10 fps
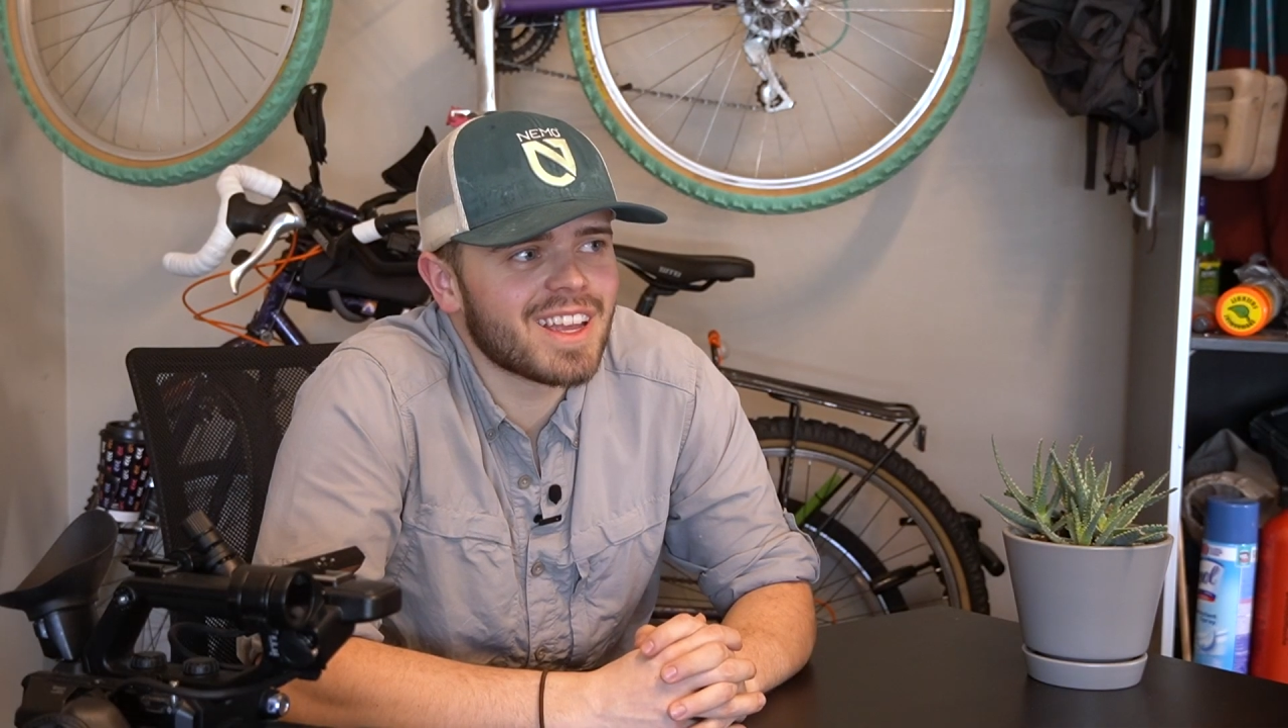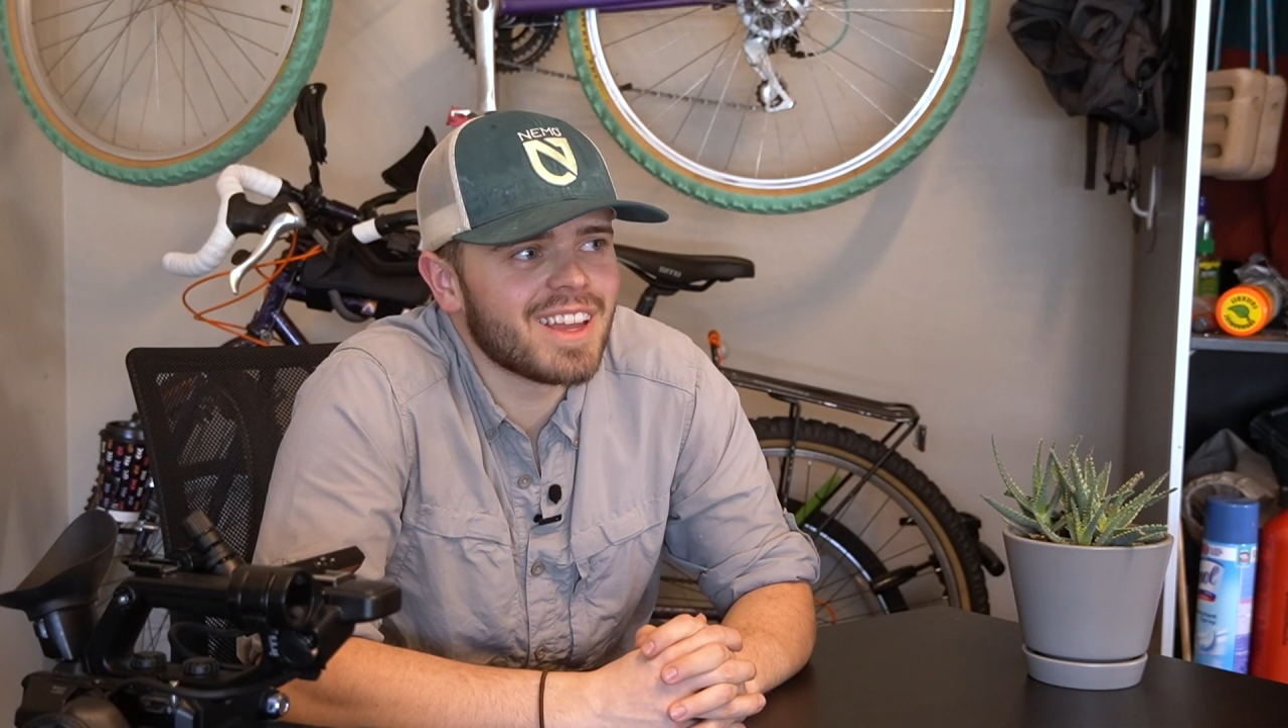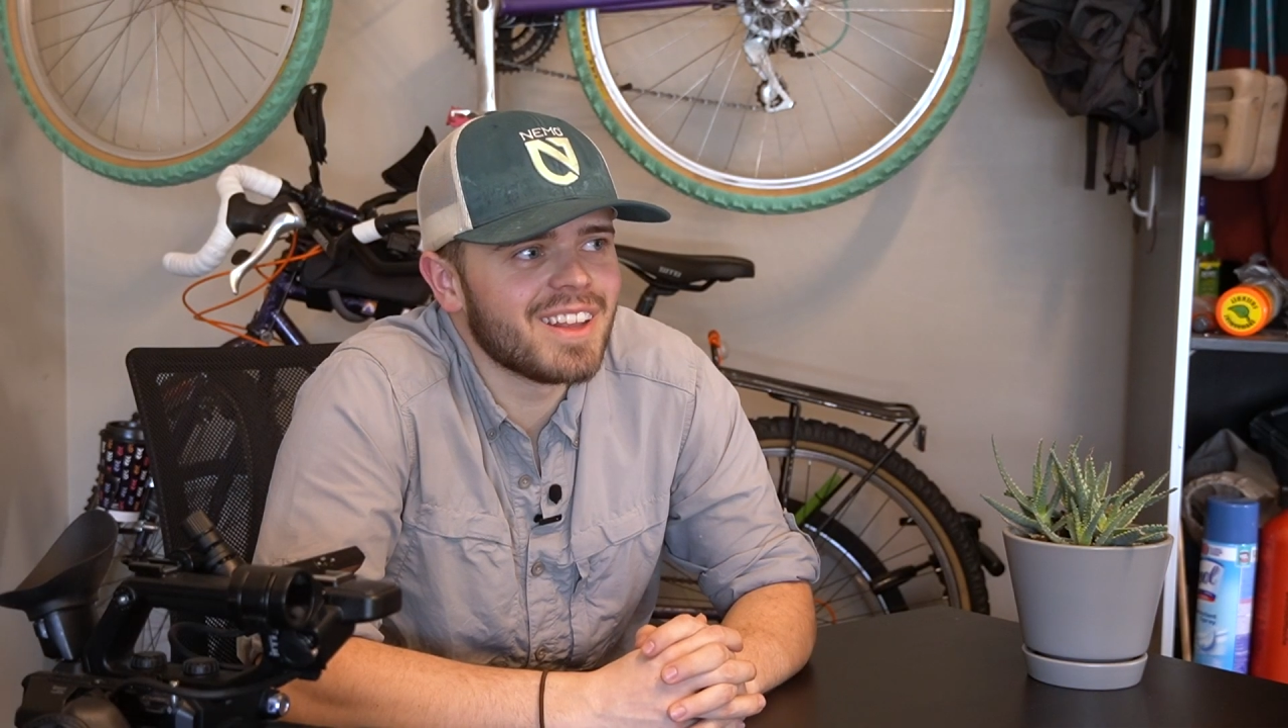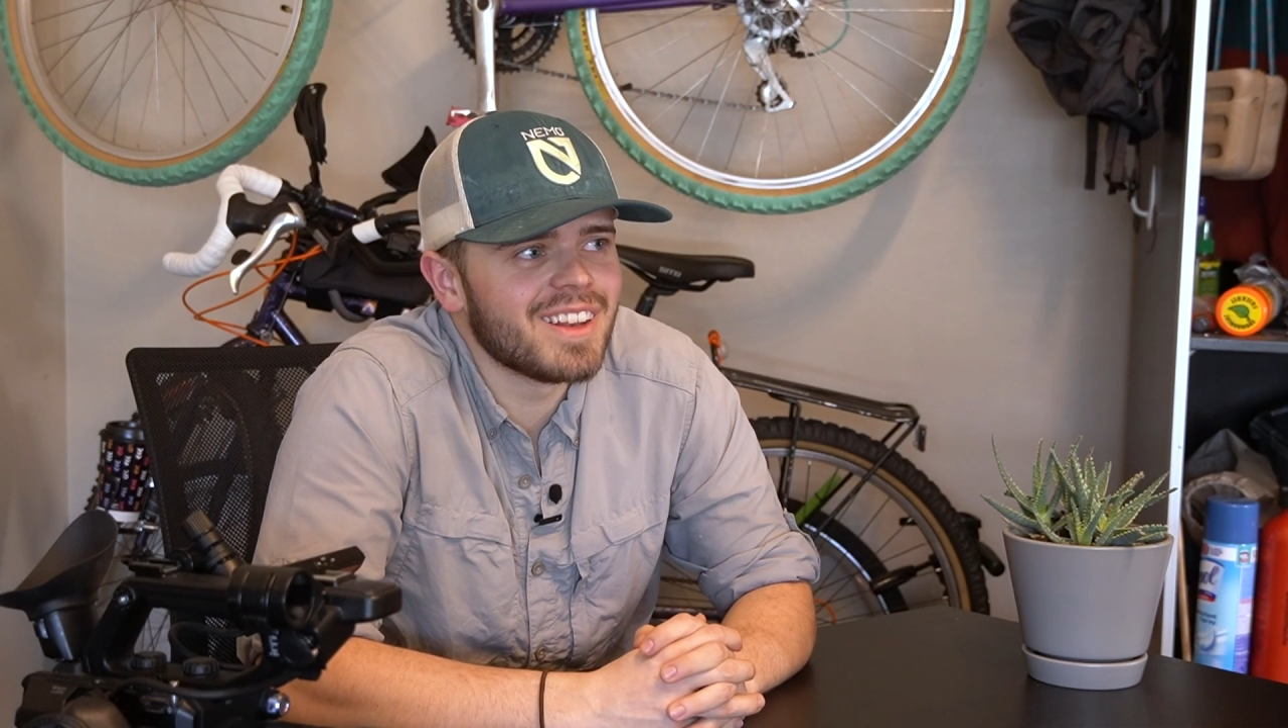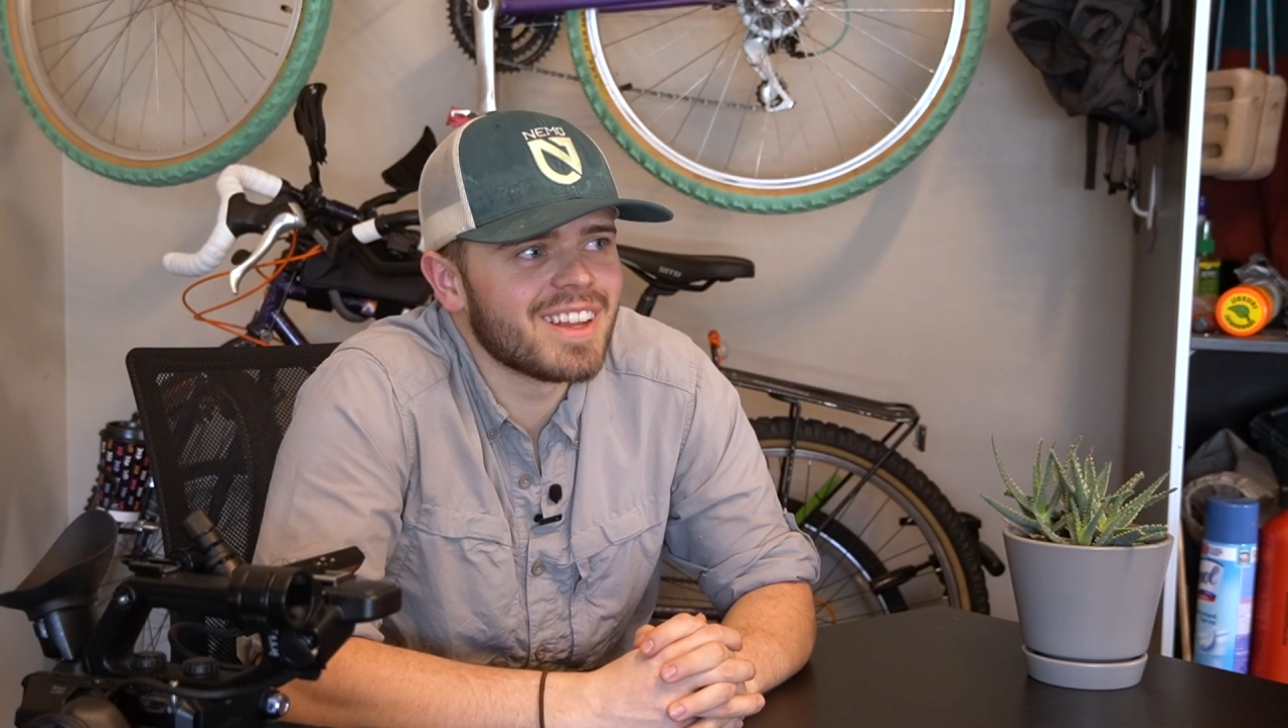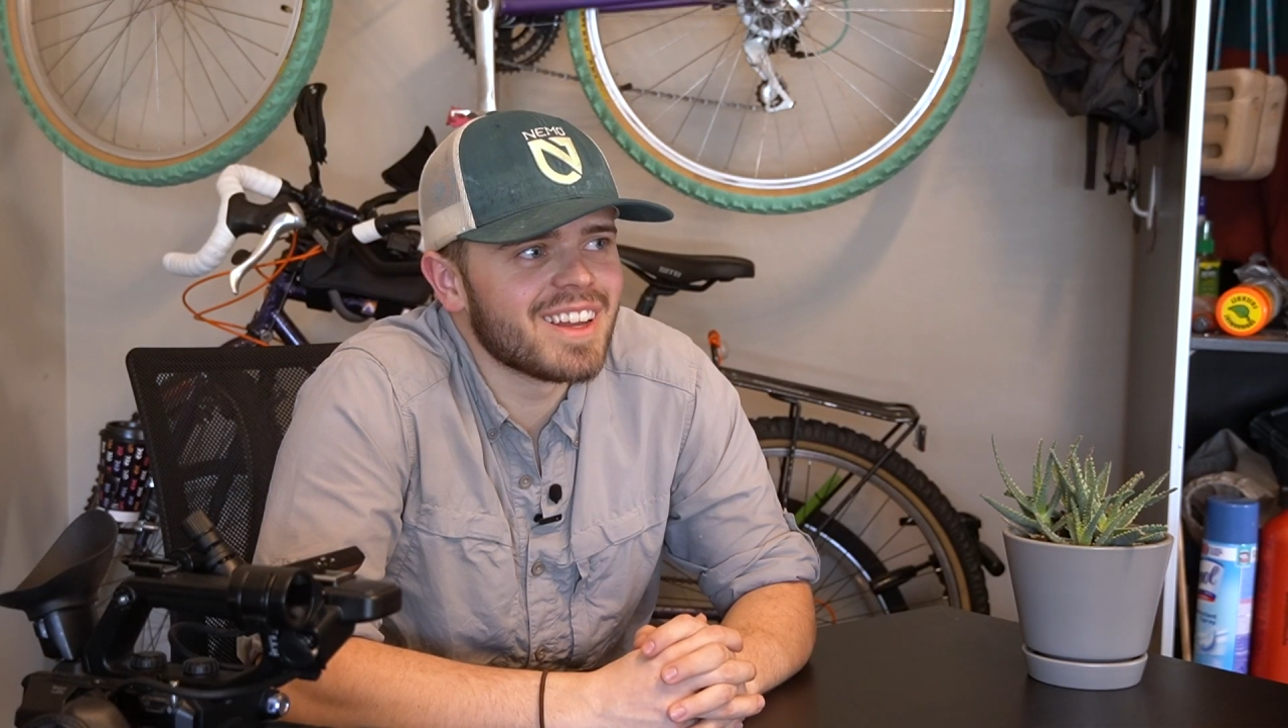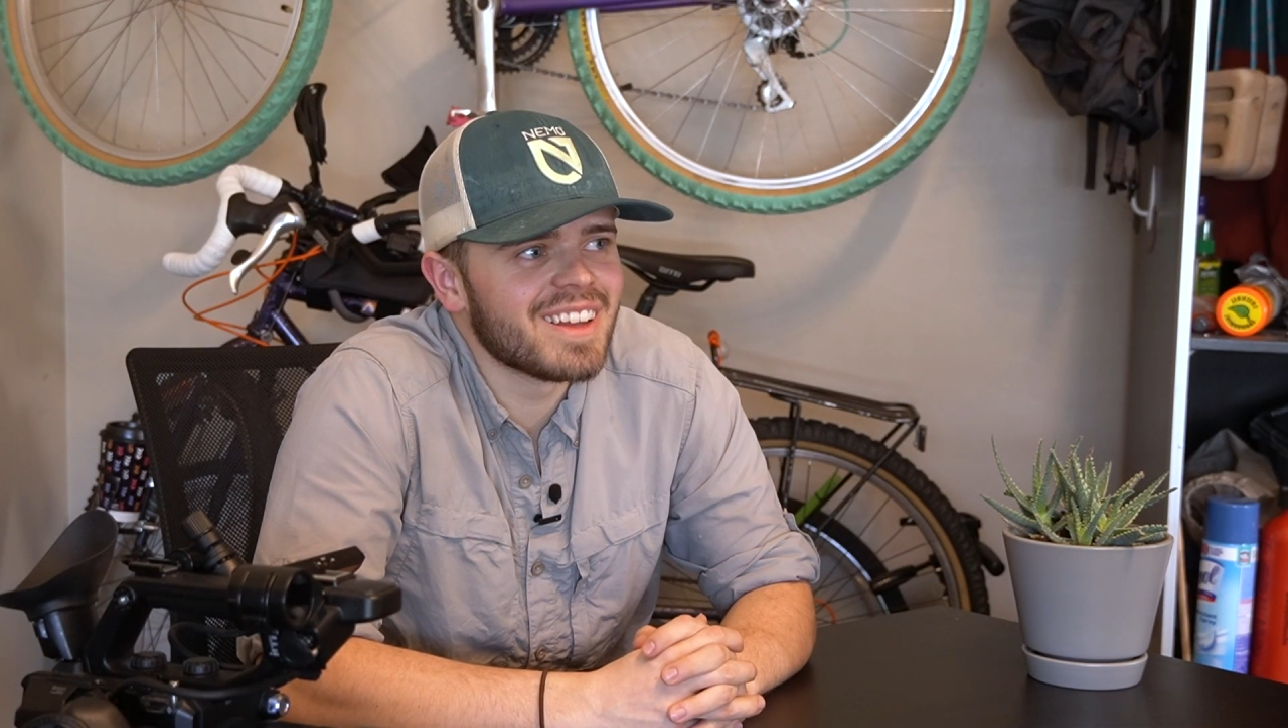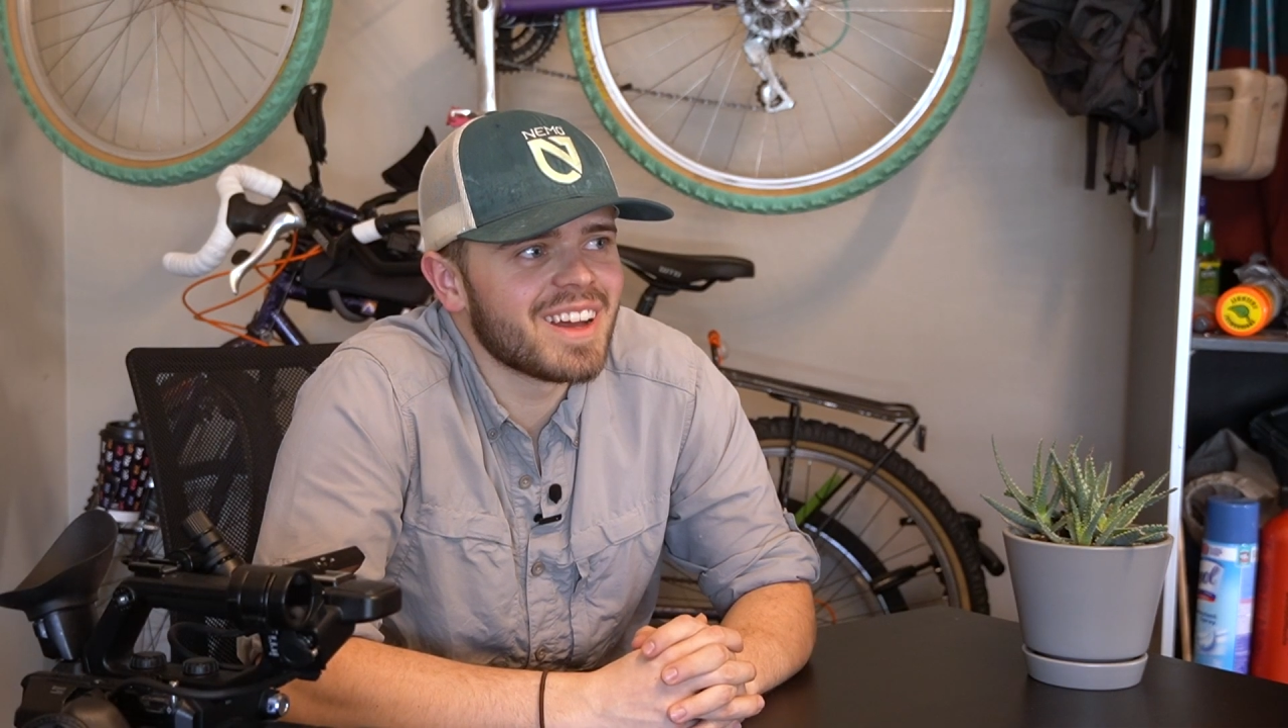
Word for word: and uh,